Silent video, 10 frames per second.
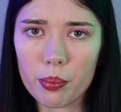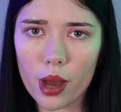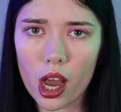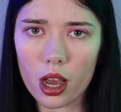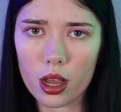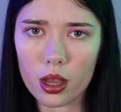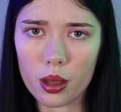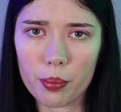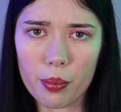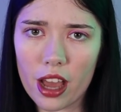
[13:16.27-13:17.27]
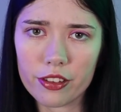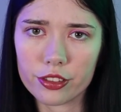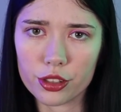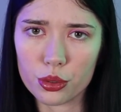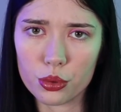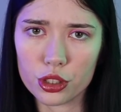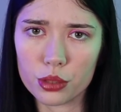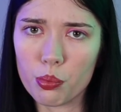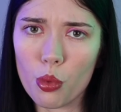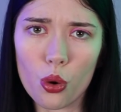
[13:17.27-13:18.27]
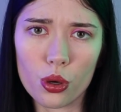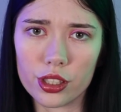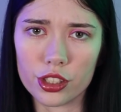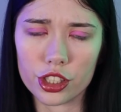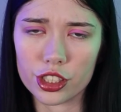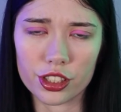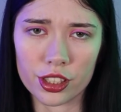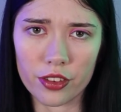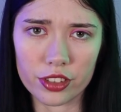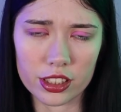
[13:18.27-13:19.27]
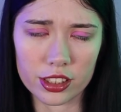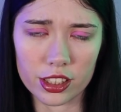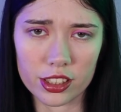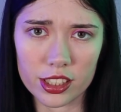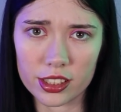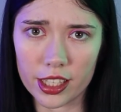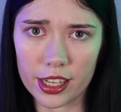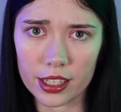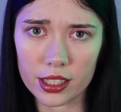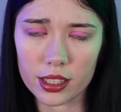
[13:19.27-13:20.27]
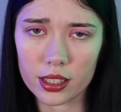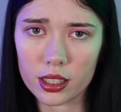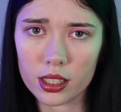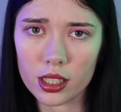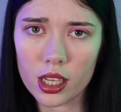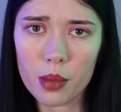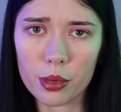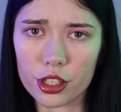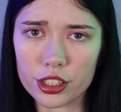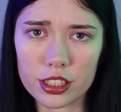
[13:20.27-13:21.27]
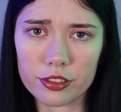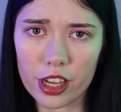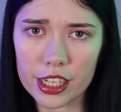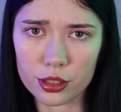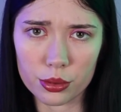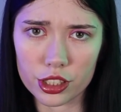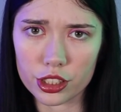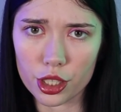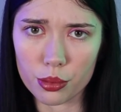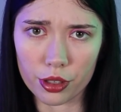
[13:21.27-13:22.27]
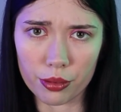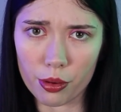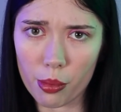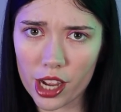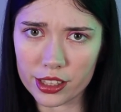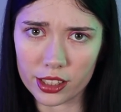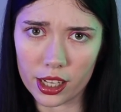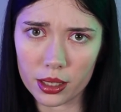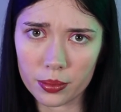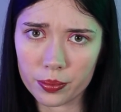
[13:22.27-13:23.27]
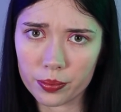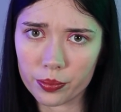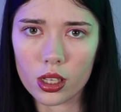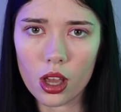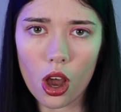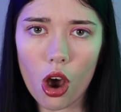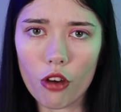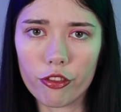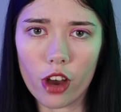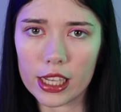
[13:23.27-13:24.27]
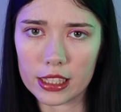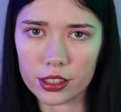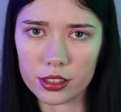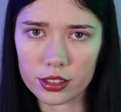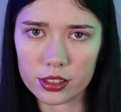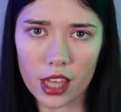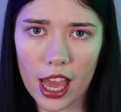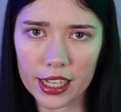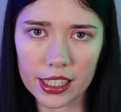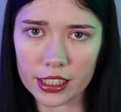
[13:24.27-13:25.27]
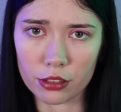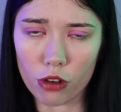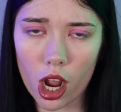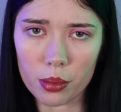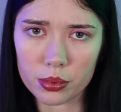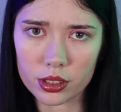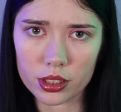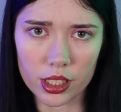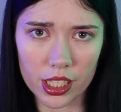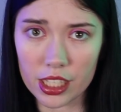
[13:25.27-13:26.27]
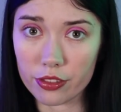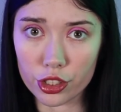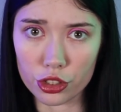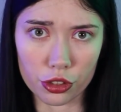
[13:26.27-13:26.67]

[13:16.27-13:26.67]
But Matthew was more than just another statistic, because his fate was a sobering reminder of violence that can erupt even